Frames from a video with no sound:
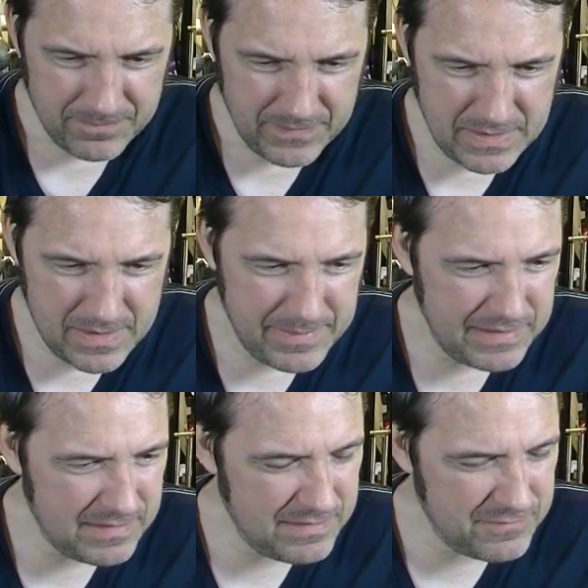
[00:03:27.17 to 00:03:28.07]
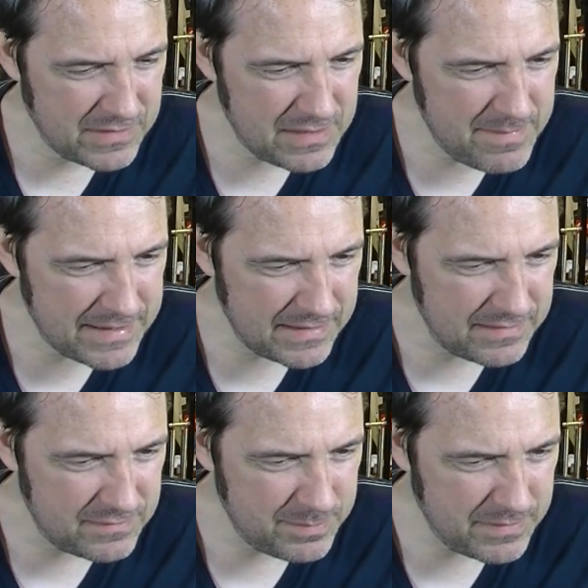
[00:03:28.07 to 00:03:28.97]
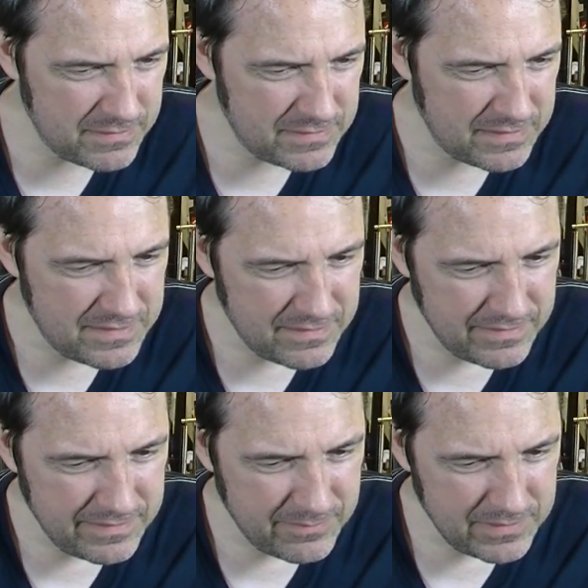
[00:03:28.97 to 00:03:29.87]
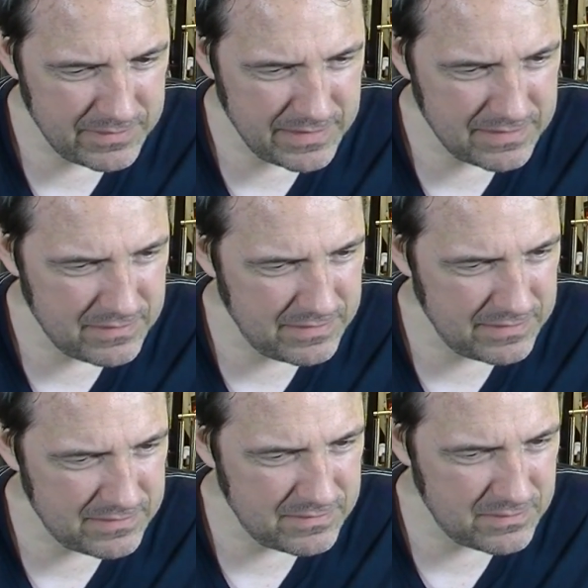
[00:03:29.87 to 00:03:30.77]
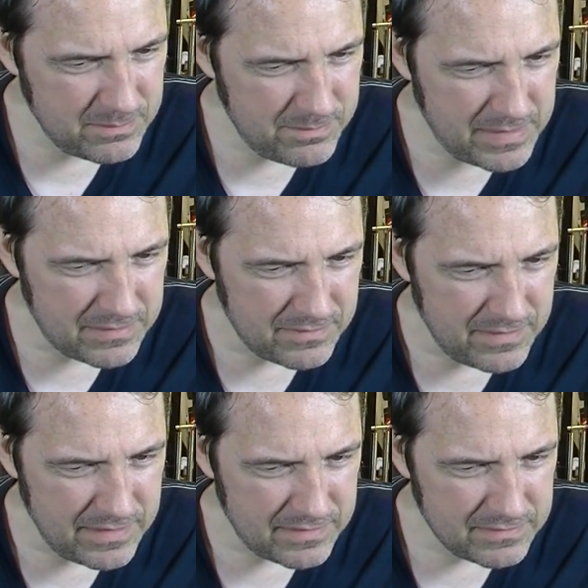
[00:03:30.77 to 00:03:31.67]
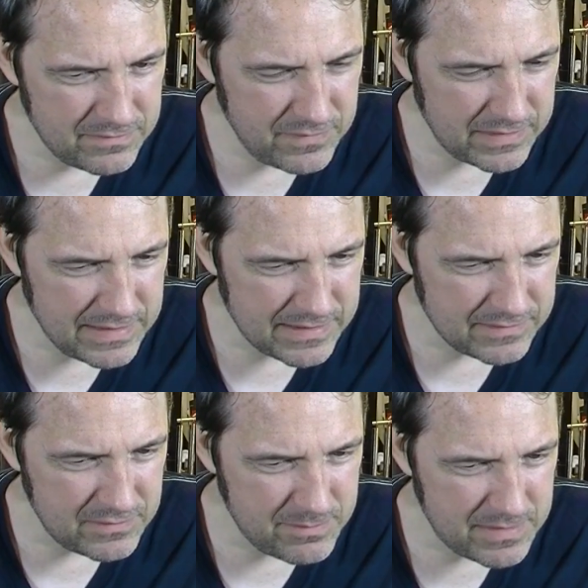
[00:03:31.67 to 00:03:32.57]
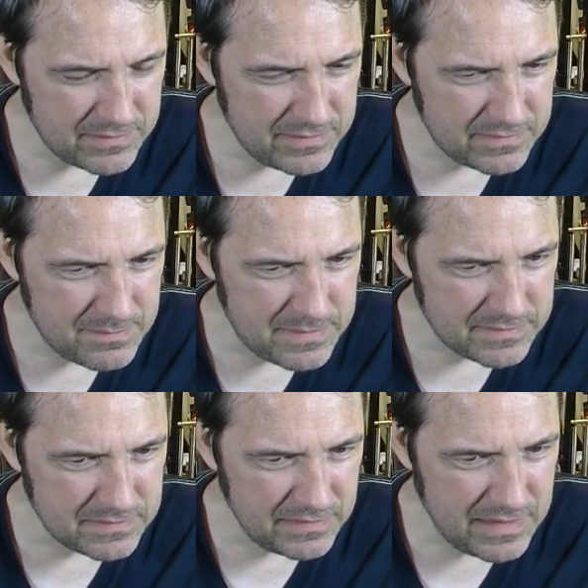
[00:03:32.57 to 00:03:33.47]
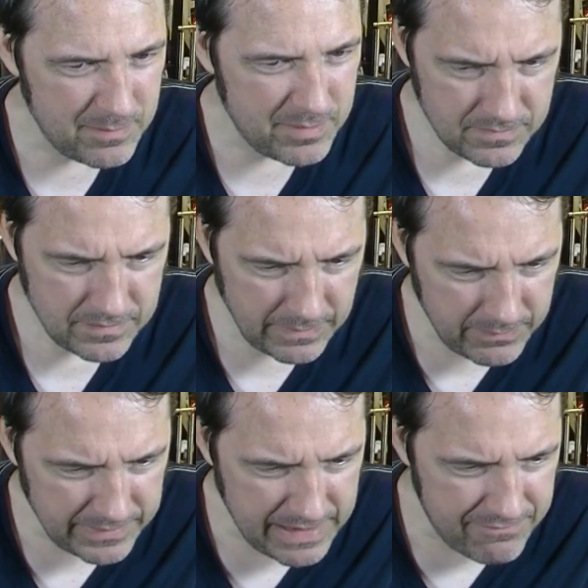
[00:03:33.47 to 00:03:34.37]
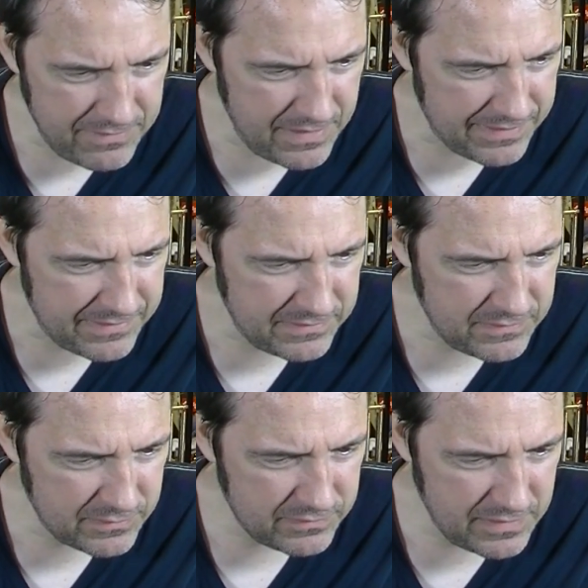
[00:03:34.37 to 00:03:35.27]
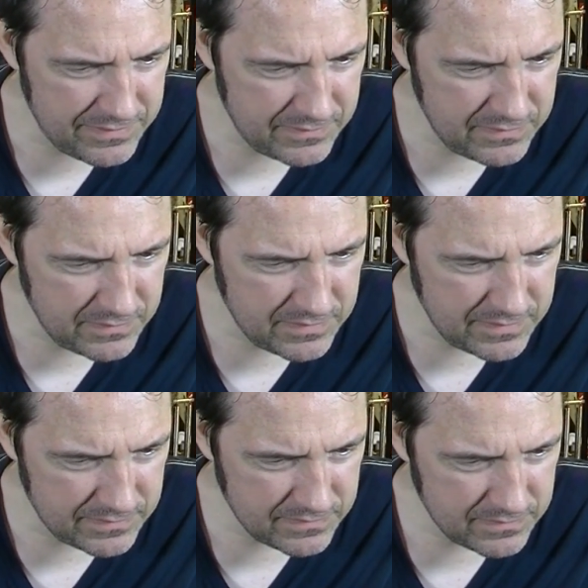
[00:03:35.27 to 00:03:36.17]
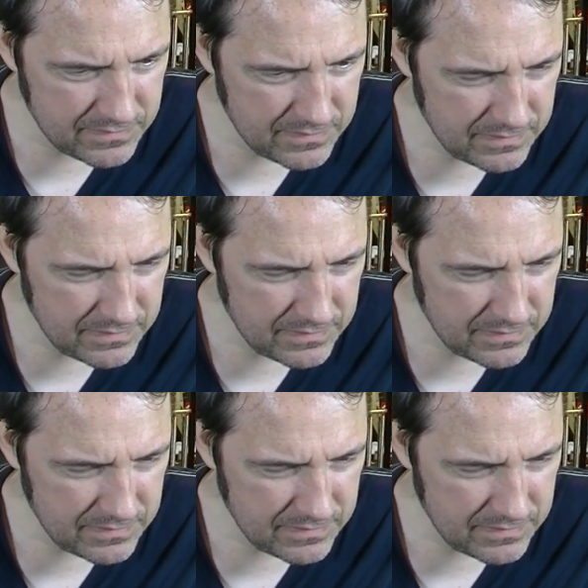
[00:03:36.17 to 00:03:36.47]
Now, I mean, if you're going to make a conspiracy theory, really, you need to do better than this. Fuck, I could do better than this in my sleep. They really have nothing. There's nothing to this.